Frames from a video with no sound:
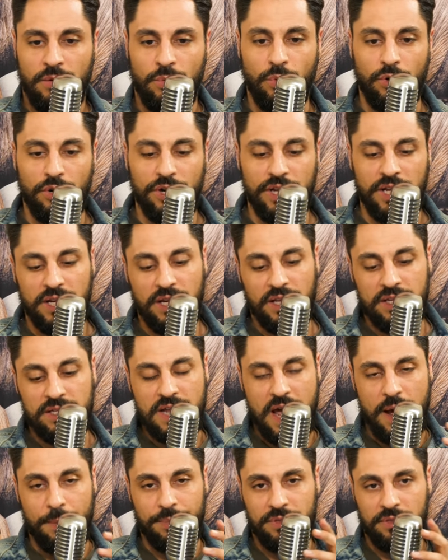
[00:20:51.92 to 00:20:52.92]
wordy and in
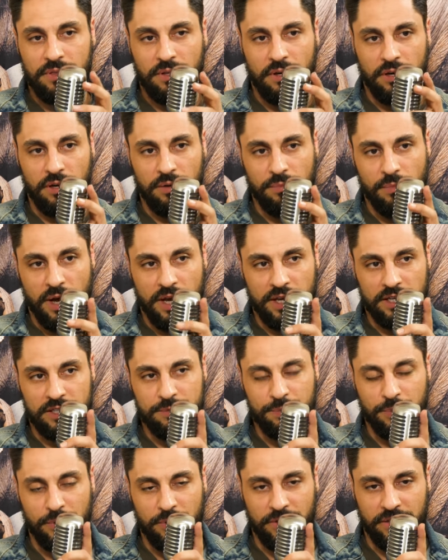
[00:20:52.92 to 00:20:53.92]
depth on my
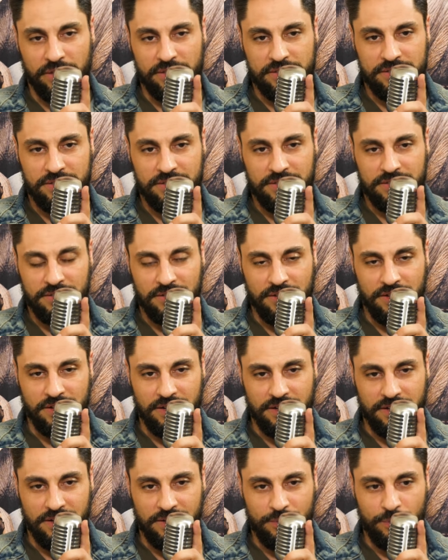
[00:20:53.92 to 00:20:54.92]
experience
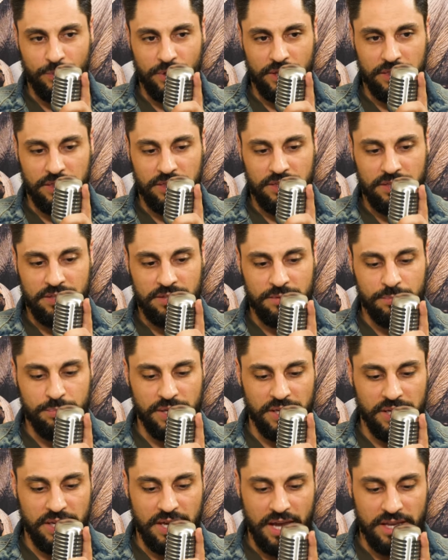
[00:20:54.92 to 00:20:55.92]
with
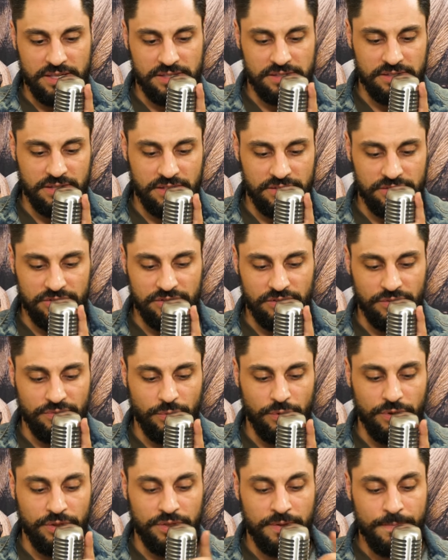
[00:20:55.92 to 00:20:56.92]
big cats and such and so
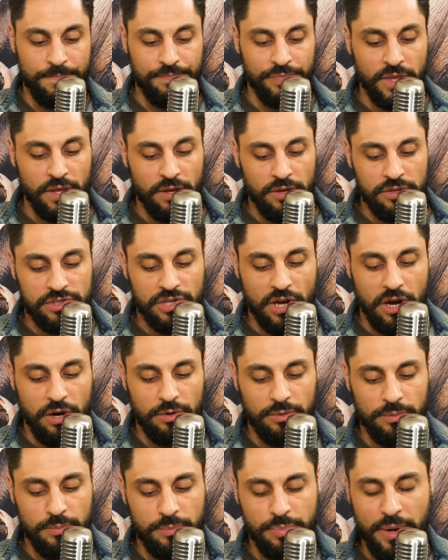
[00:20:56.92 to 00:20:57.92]
forth.
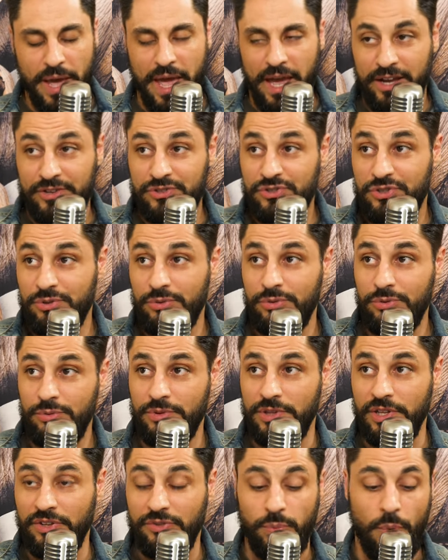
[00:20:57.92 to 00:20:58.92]
So back to
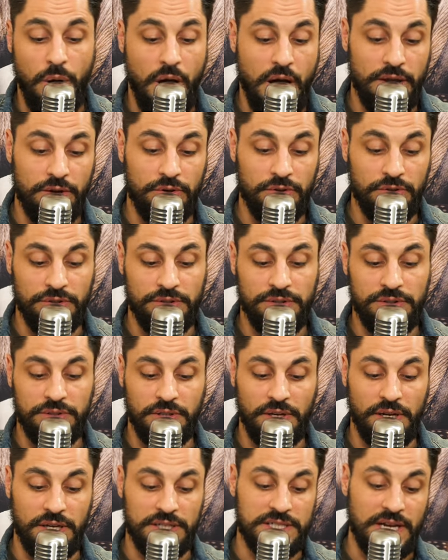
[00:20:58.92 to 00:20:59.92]
this wild
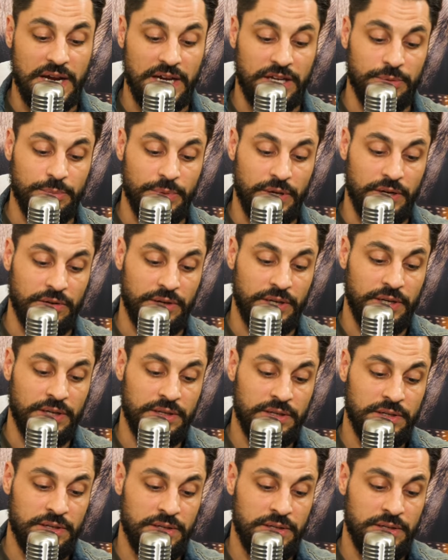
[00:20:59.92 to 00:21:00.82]
documentary.